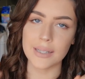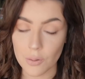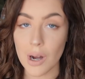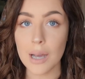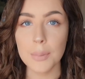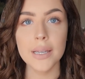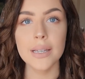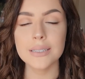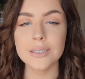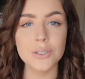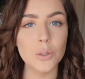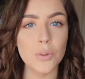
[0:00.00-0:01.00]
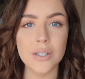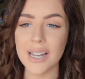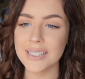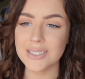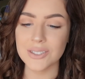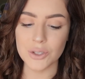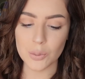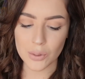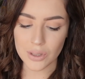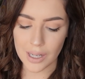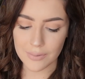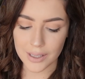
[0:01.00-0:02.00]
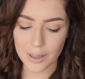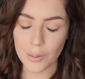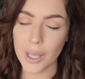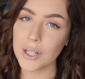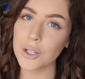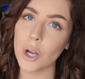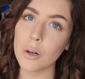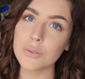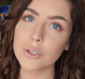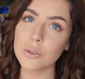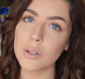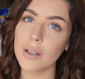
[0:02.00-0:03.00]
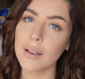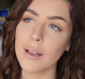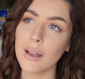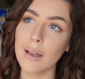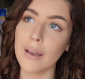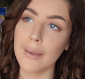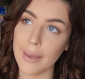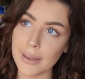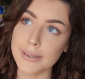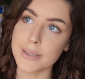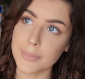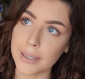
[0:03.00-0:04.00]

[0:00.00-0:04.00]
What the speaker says: Sarabi is super nice and super loving, and Kovu hates